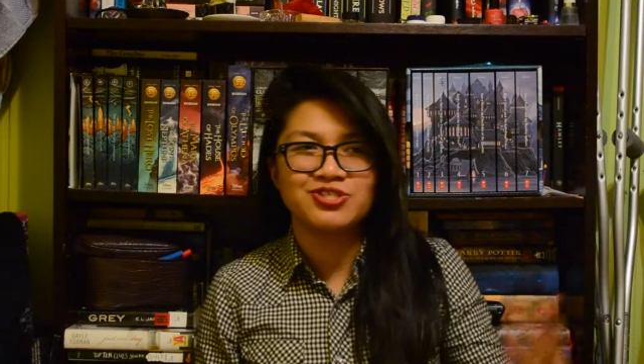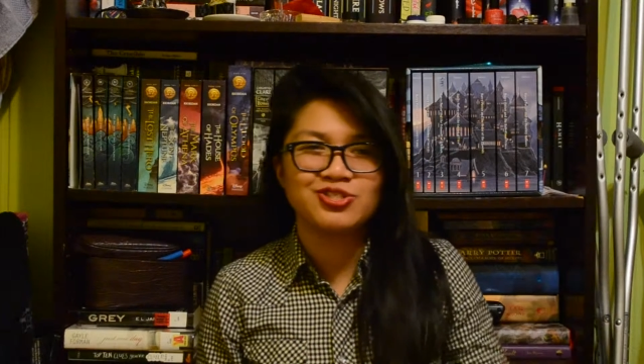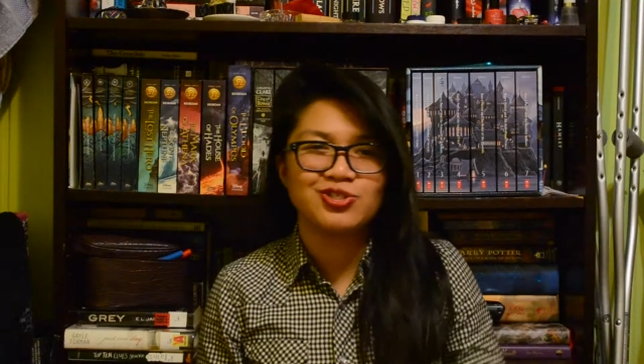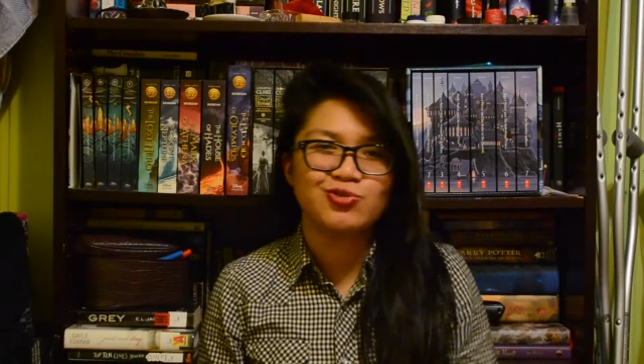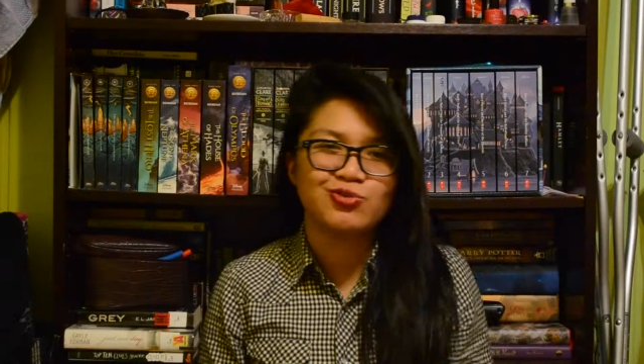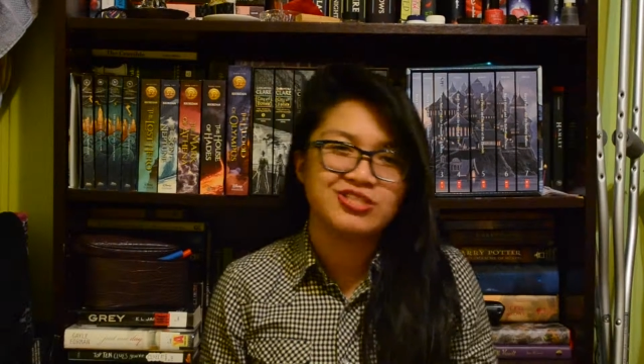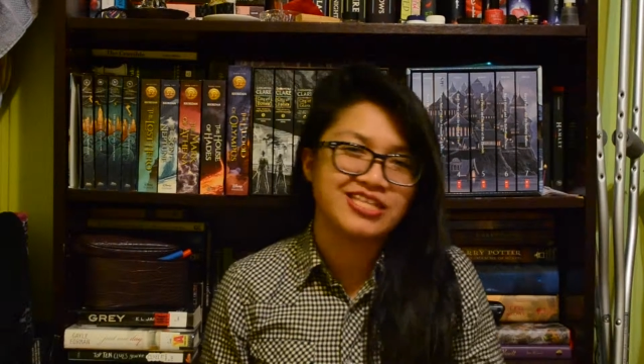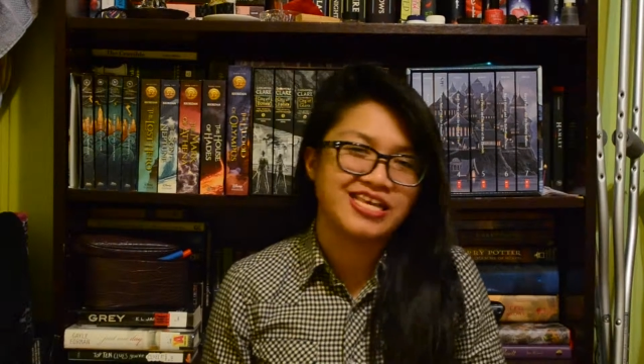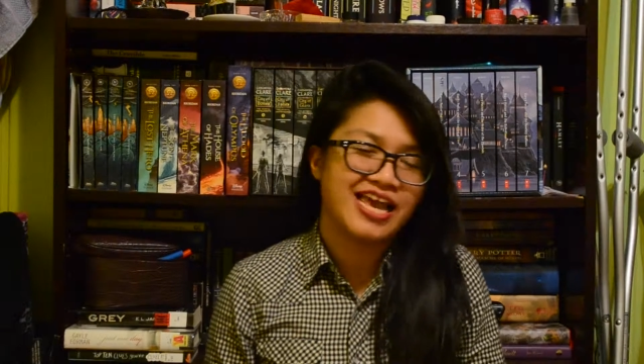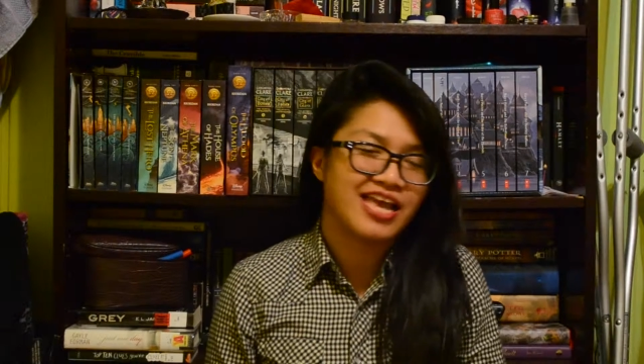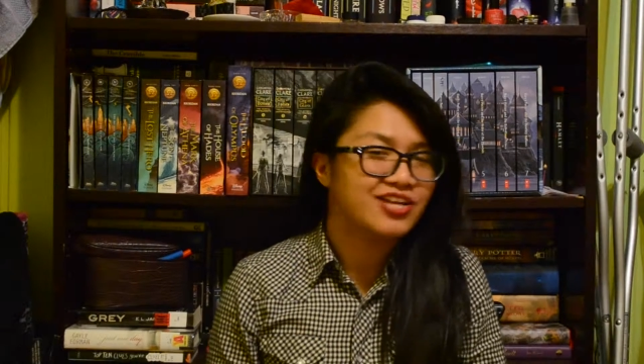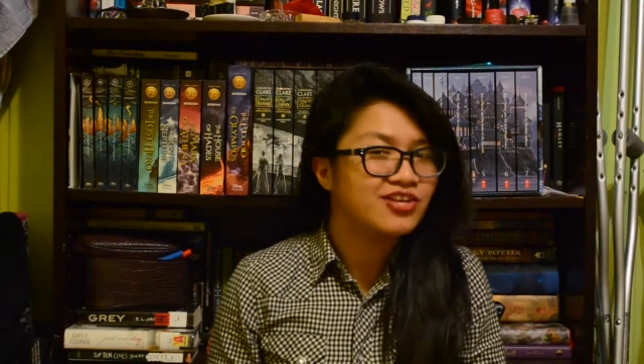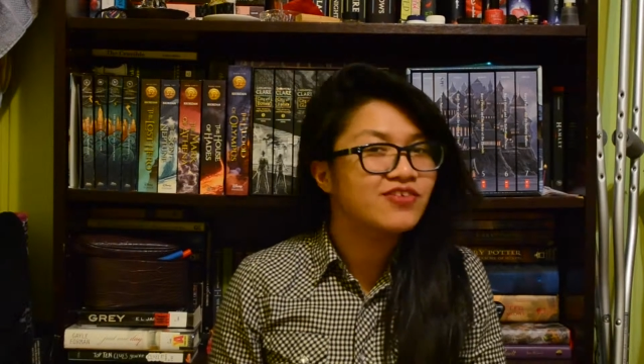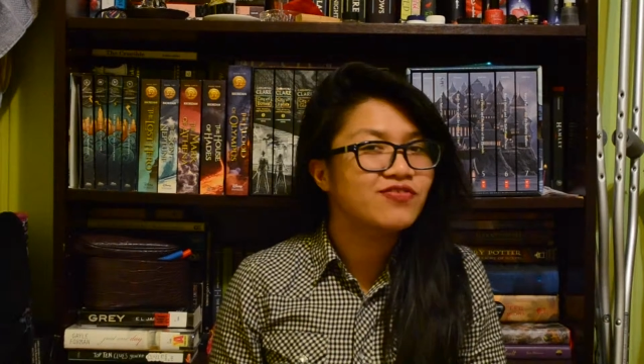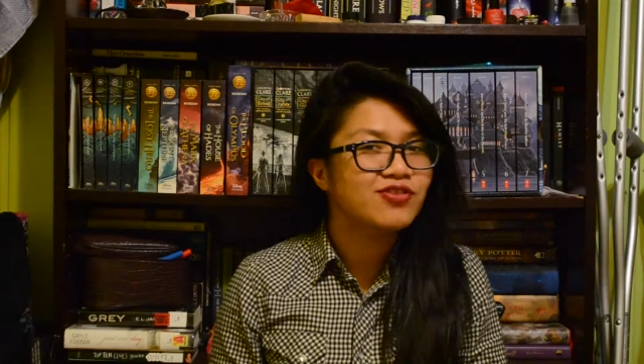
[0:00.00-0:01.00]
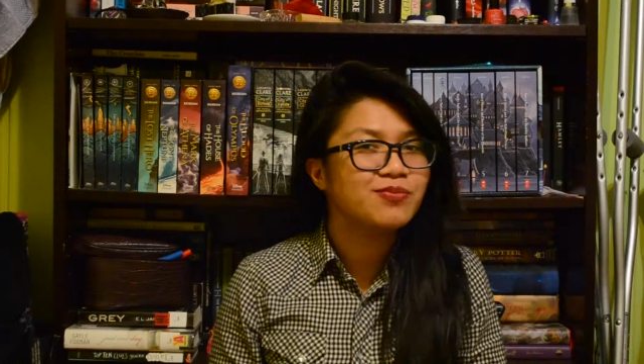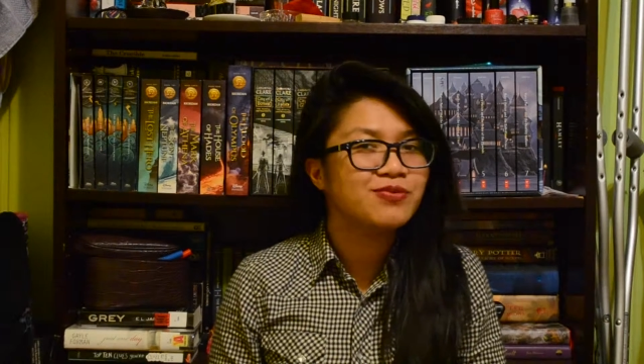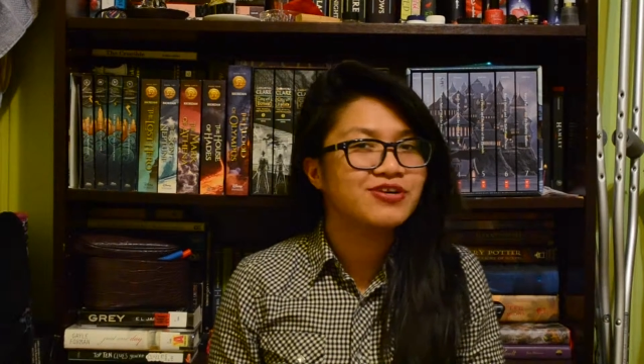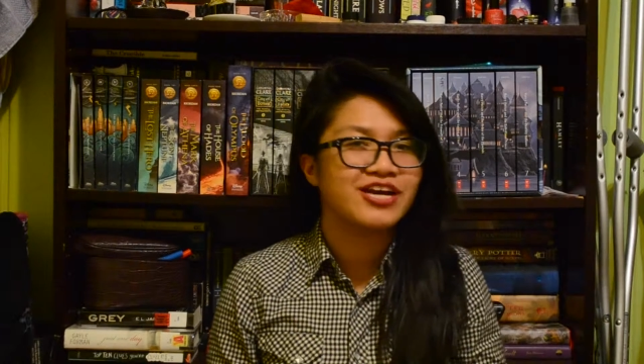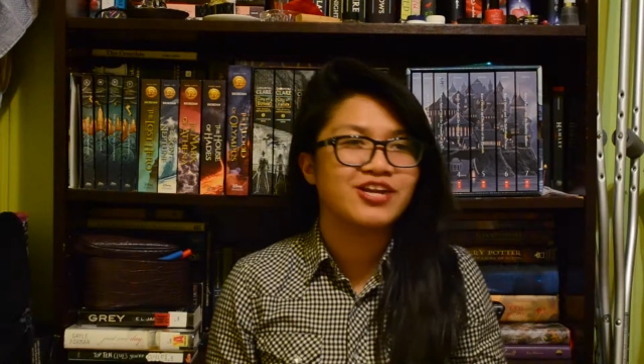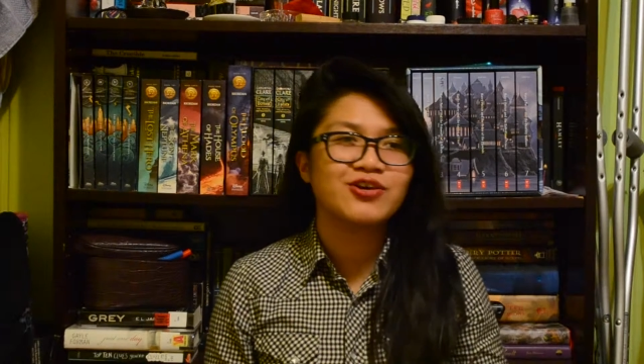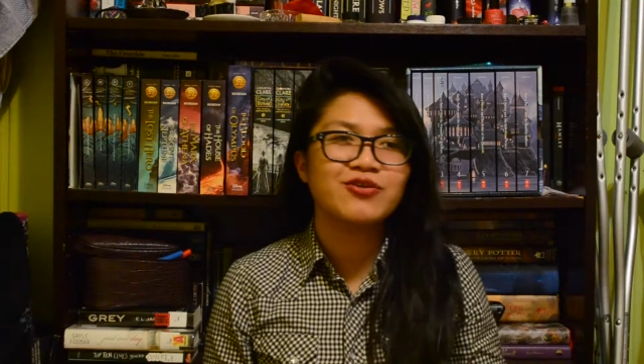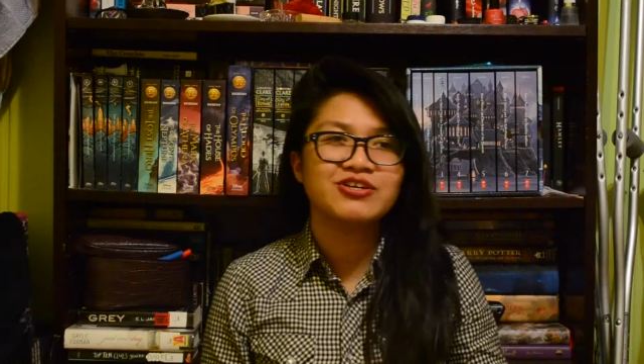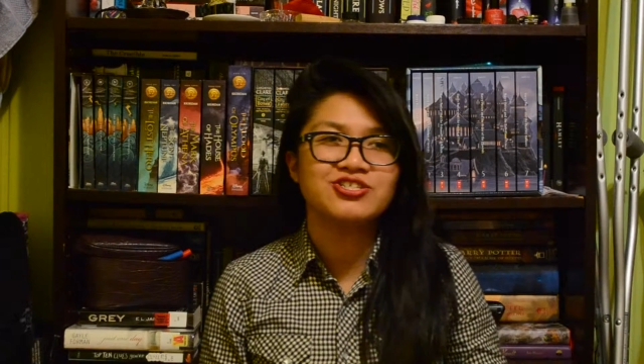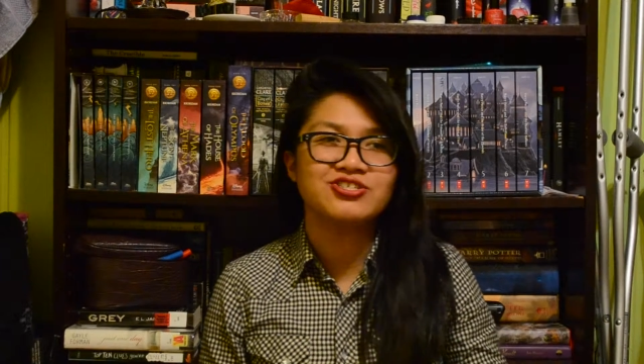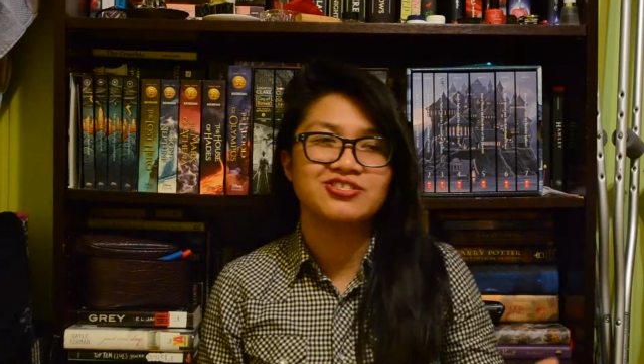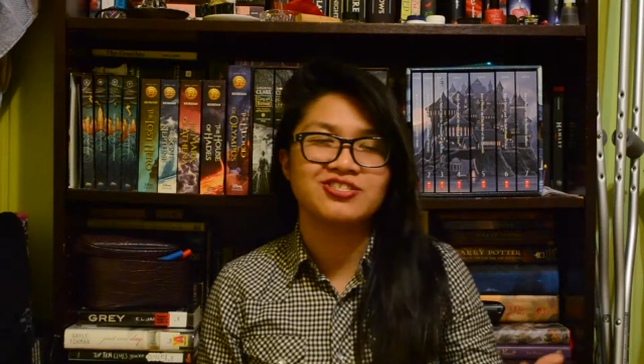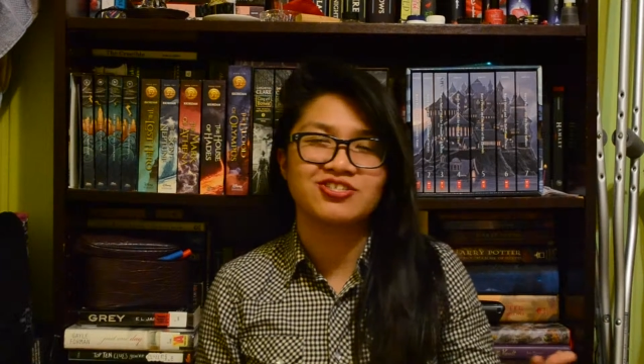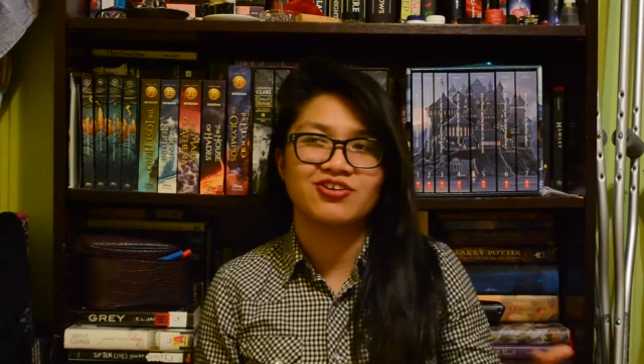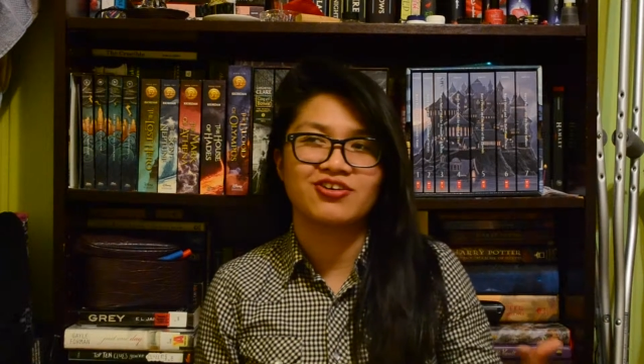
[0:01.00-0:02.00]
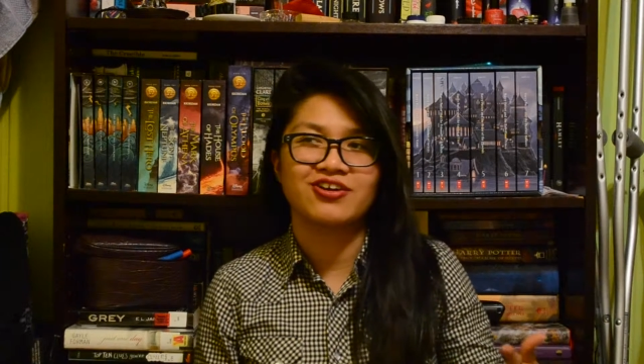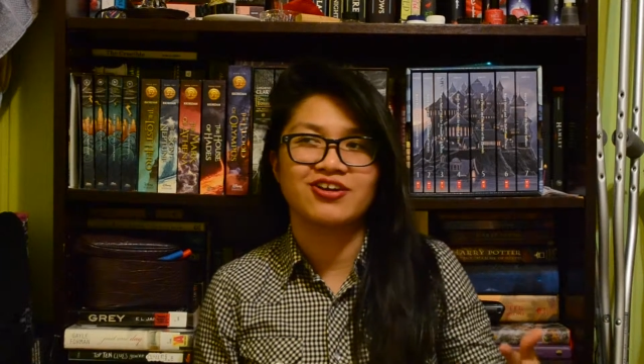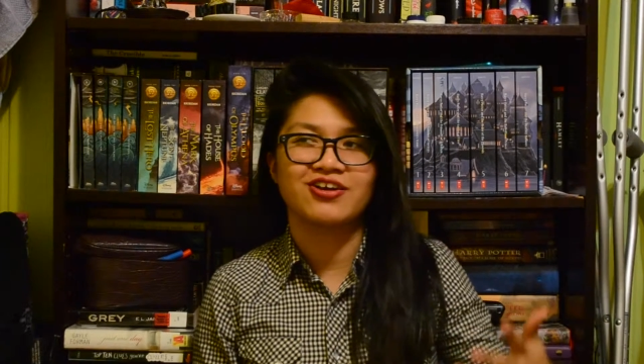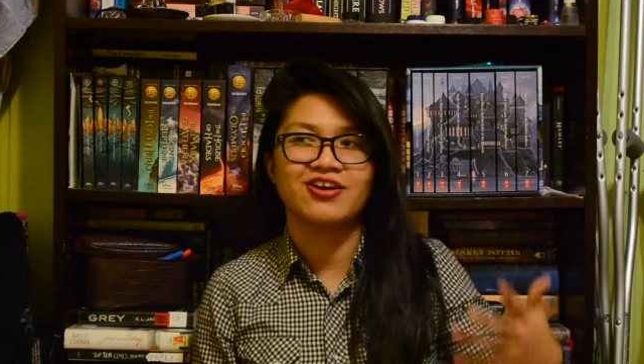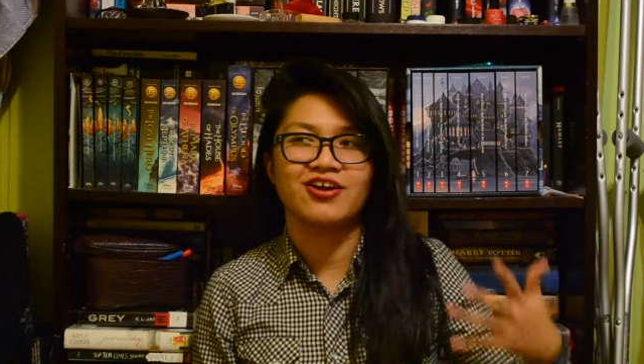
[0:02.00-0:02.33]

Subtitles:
towards the end of the book. I know I should start